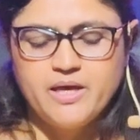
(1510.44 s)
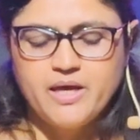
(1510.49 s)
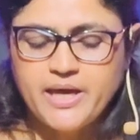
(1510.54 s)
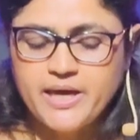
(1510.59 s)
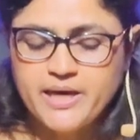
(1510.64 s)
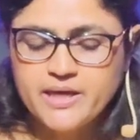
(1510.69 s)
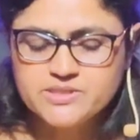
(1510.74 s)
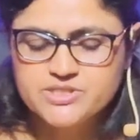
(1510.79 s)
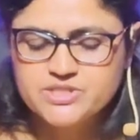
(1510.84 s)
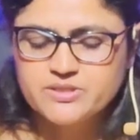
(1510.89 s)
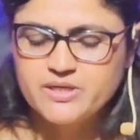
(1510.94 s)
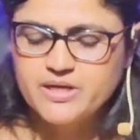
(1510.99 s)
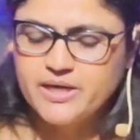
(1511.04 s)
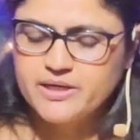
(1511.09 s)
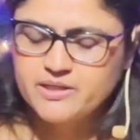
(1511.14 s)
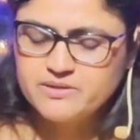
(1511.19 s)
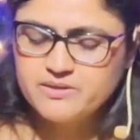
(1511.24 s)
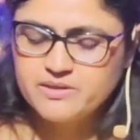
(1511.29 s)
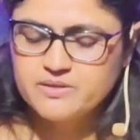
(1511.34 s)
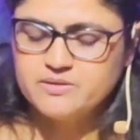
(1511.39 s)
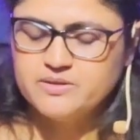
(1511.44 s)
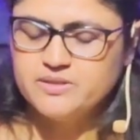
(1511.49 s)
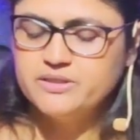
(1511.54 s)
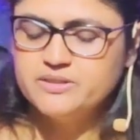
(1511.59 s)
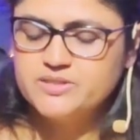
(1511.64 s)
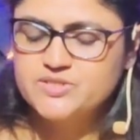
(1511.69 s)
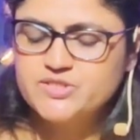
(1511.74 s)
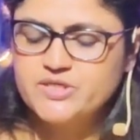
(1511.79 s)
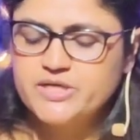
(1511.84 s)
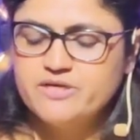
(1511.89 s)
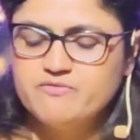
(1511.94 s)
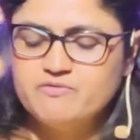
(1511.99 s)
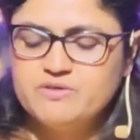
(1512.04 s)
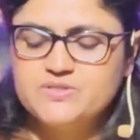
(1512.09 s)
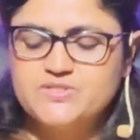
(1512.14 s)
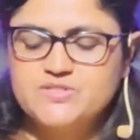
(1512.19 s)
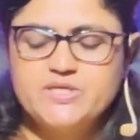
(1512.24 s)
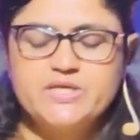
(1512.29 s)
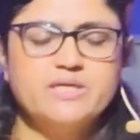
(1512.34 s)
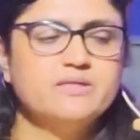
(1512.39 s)
And another incident we
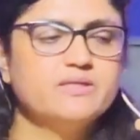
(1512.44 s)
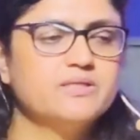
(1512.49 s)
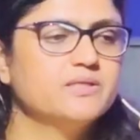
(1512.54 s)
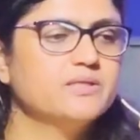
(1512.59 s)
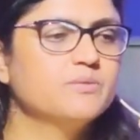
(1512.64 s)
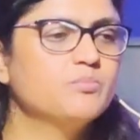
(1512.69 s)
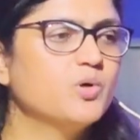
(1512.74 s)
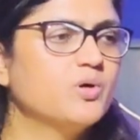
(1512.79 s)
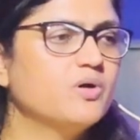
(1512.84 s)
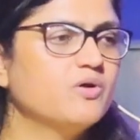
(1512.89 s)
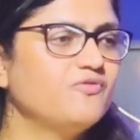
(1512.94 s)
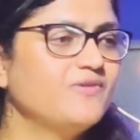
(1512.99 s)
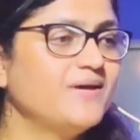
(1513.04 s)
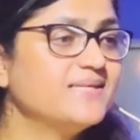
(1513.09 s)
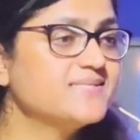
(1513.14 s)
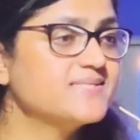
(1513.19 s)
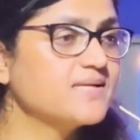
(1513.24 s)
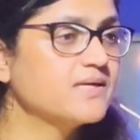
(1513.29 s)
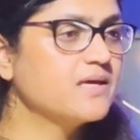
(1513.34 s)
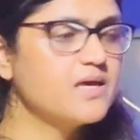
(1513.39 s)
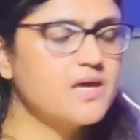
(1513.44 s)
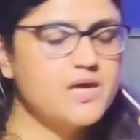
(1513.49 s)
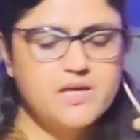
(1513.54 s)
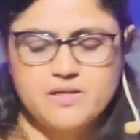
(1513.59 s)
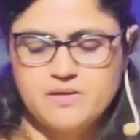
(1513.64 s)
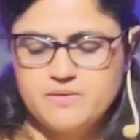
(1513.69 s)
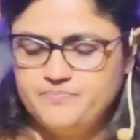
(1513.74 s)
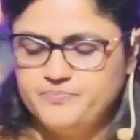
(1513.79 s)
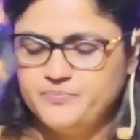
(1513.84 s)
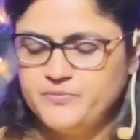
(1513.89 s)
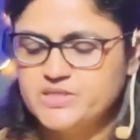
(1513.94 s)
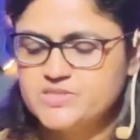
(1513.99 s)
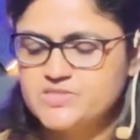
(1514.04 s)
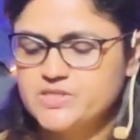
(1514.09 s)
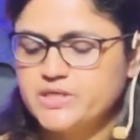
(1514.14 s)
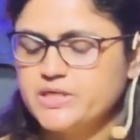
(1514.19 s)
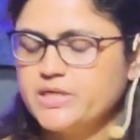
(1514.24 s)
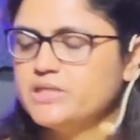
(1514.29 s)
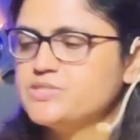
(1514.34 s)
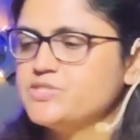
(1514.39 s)
see in the book of Ezekiel,
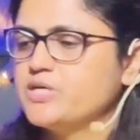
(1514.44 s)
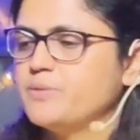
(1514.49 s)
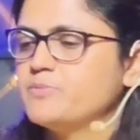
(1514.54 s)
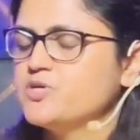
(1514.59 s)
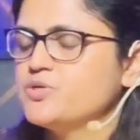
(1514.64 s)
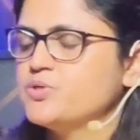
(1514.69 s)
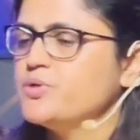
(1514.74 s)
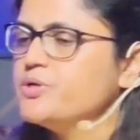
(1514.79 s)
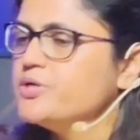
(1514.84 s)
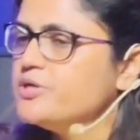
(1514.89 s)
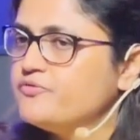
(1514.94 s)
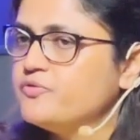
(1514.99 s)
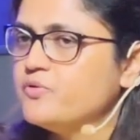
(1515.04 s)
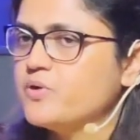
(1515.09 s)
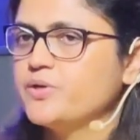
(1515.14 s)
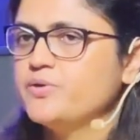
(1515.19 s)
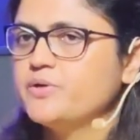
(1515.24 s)
Ezekiel chapter 24.